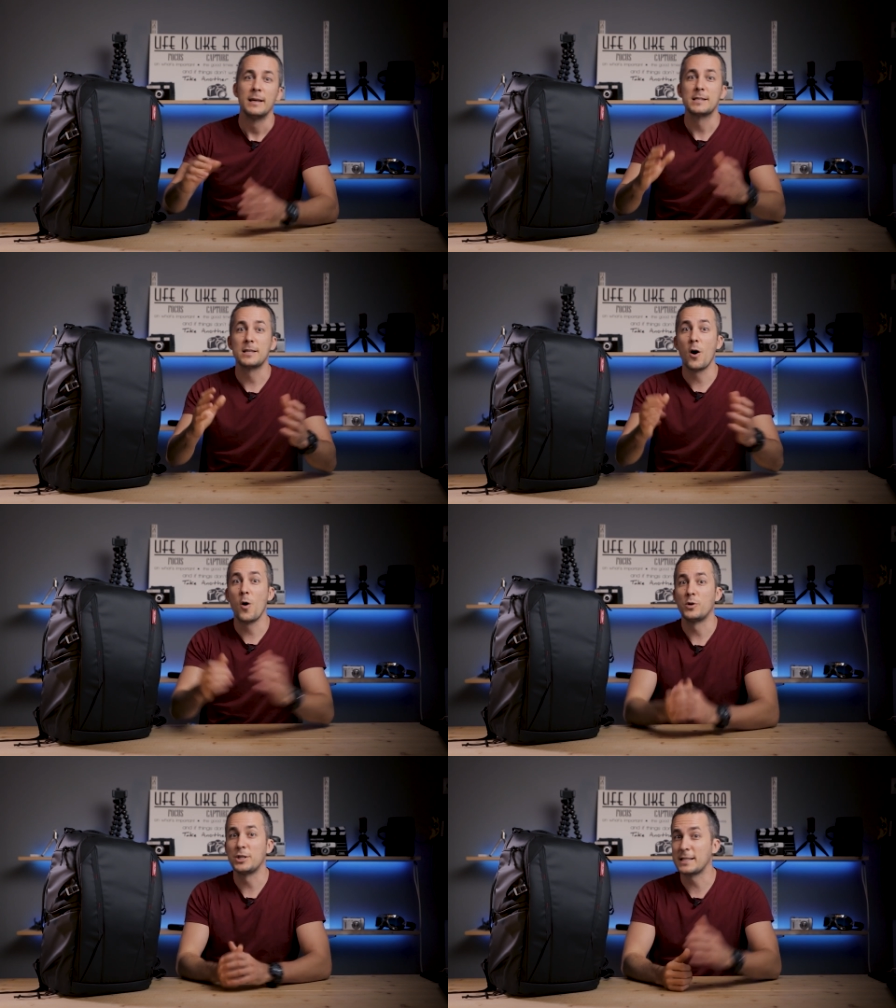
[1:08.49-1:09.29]

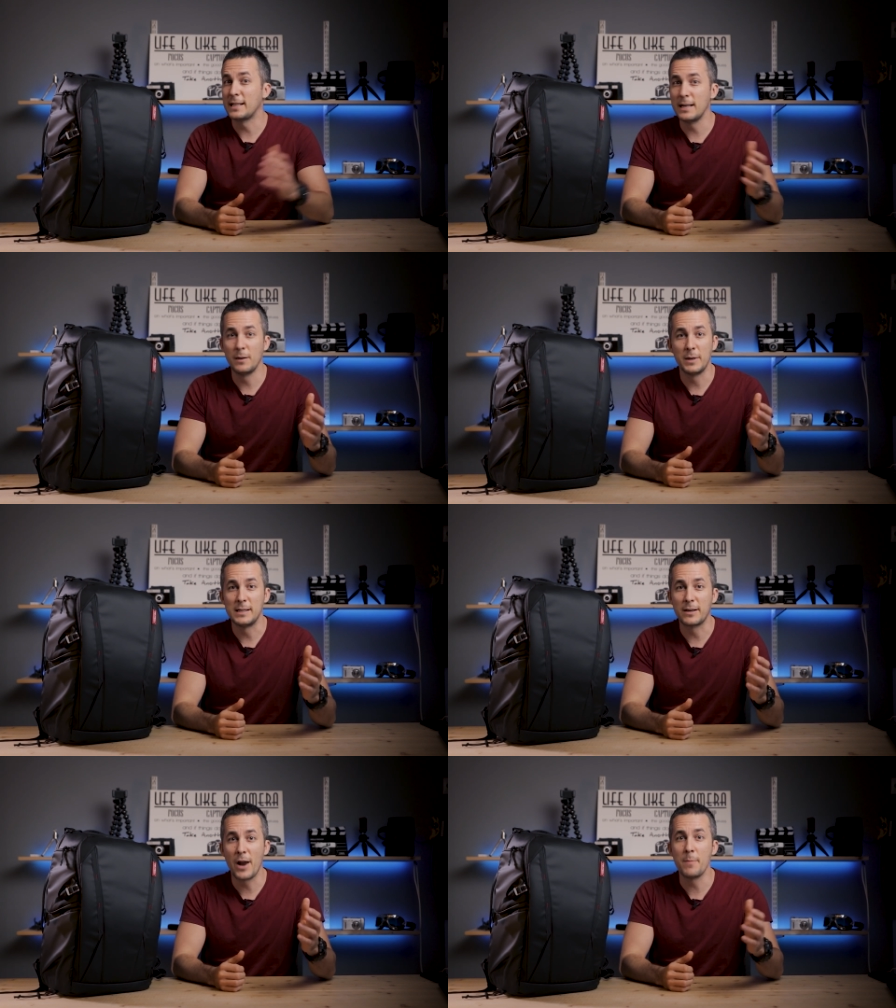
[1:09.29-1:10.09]
So just a little bit
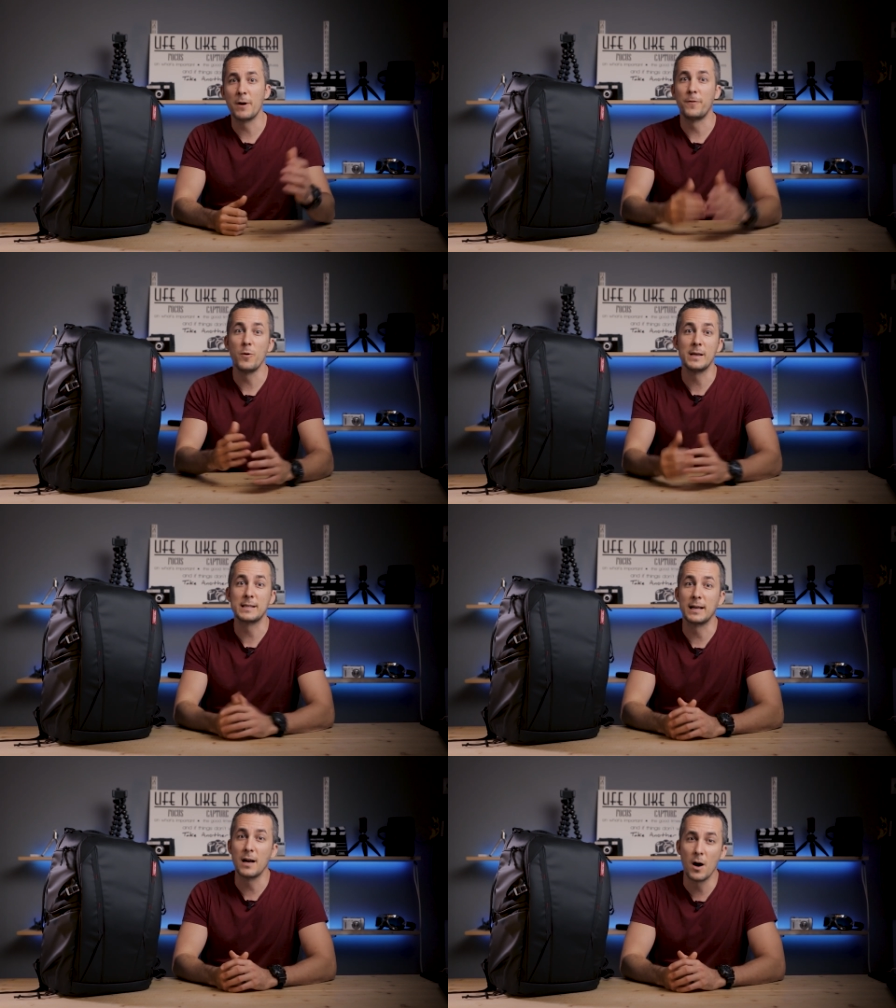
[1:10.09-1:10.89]
disclaimer, a few
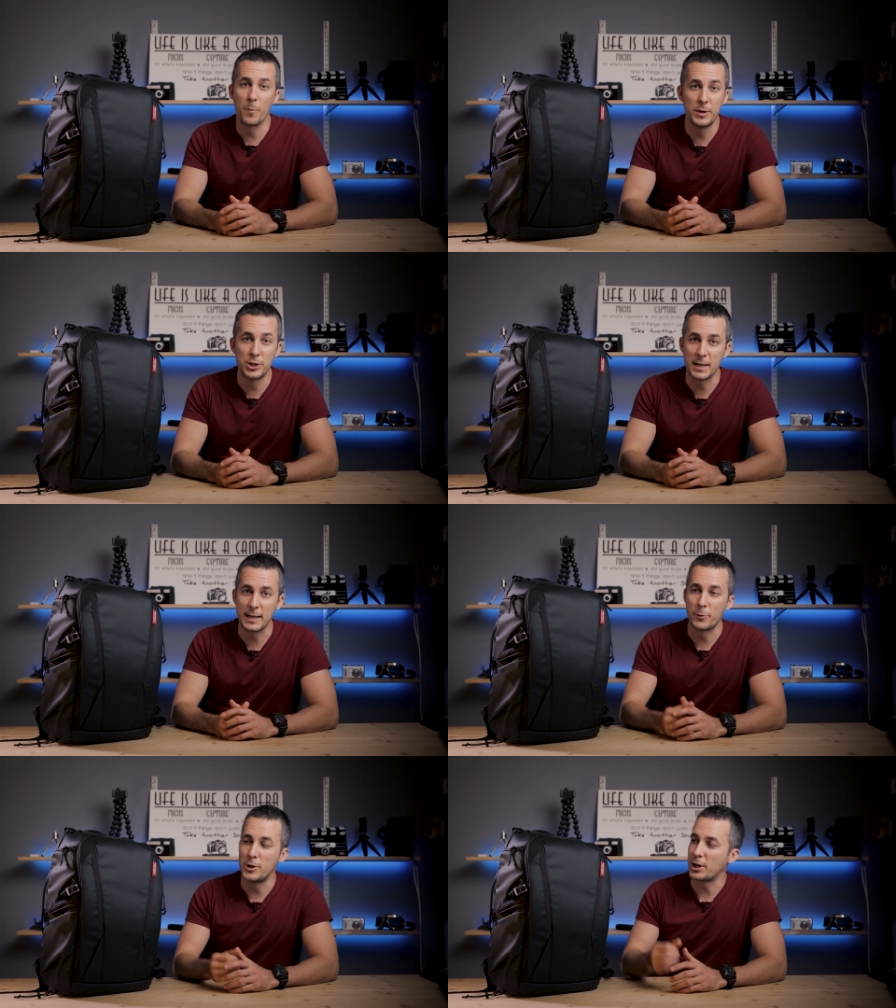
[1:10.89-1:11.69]
weeks ago
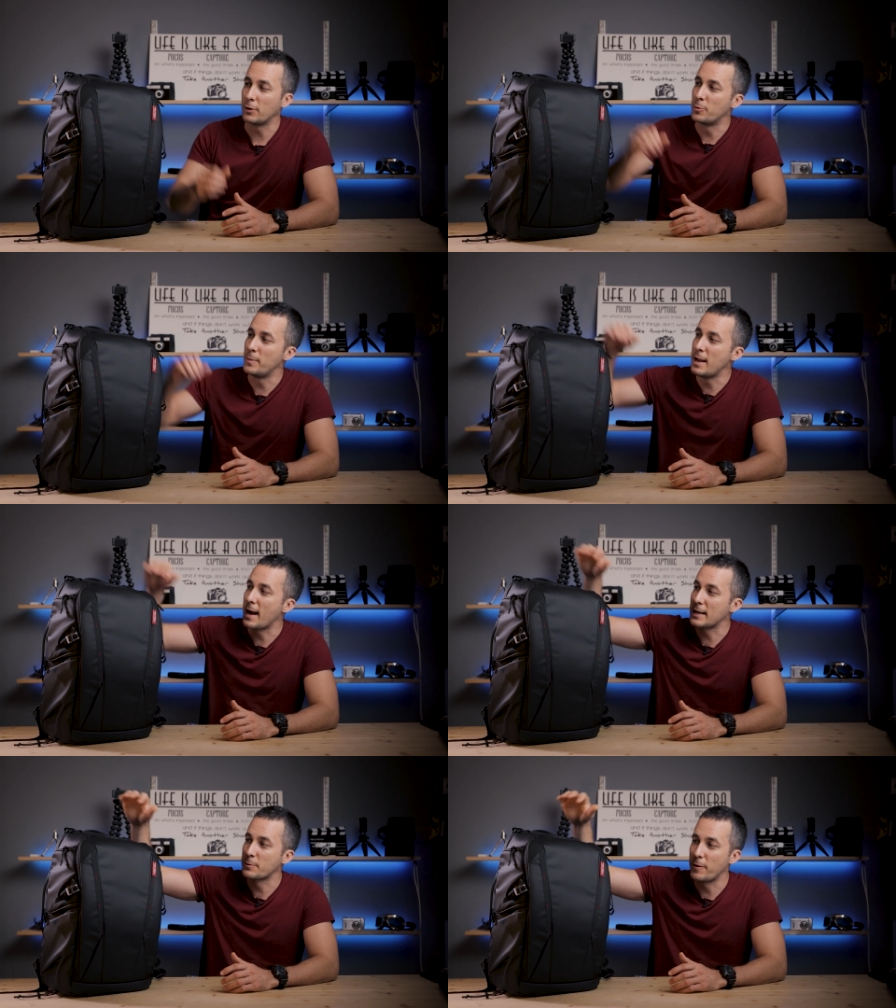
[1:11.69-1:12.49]
PGYTECH reached out to me
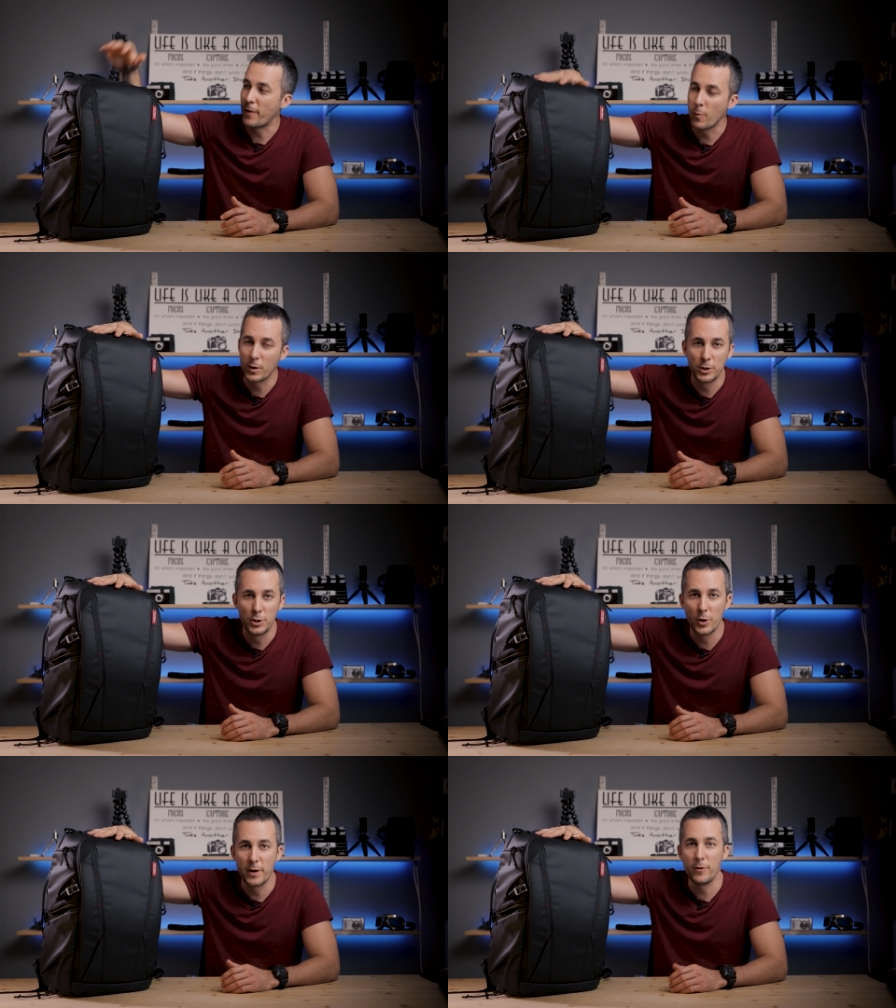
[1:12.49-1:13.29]
and asked me if I want to
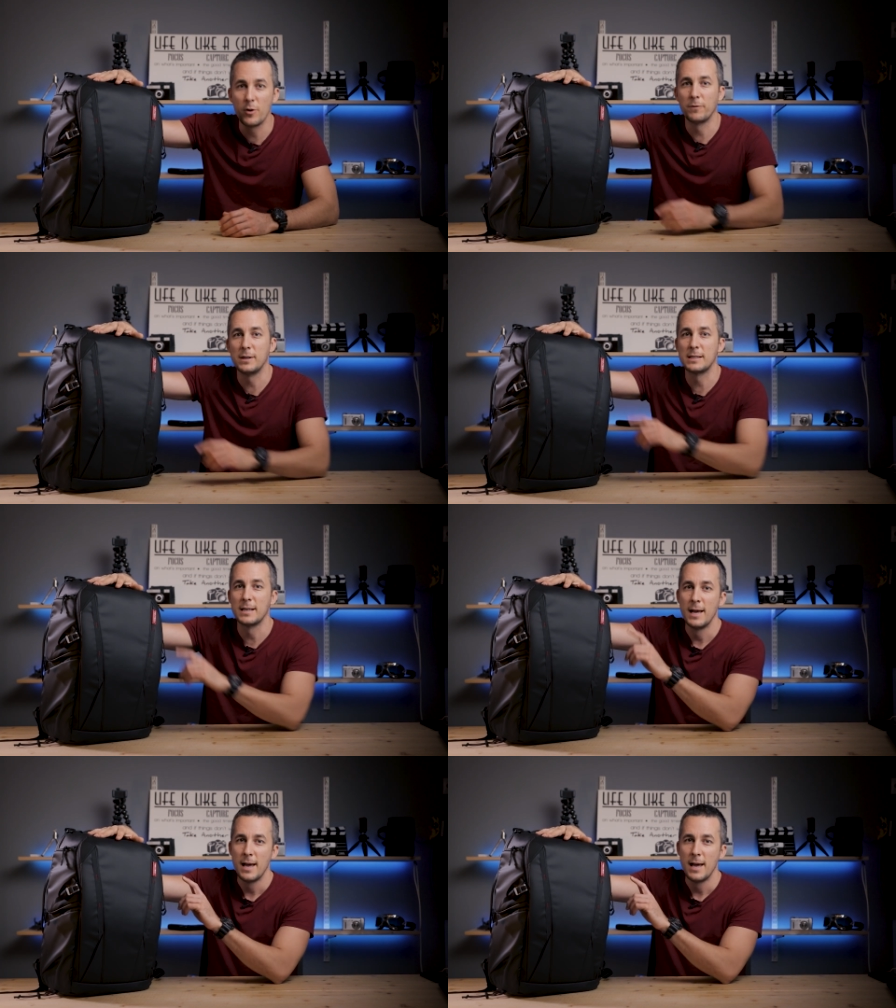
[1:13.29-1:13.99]
do a review of this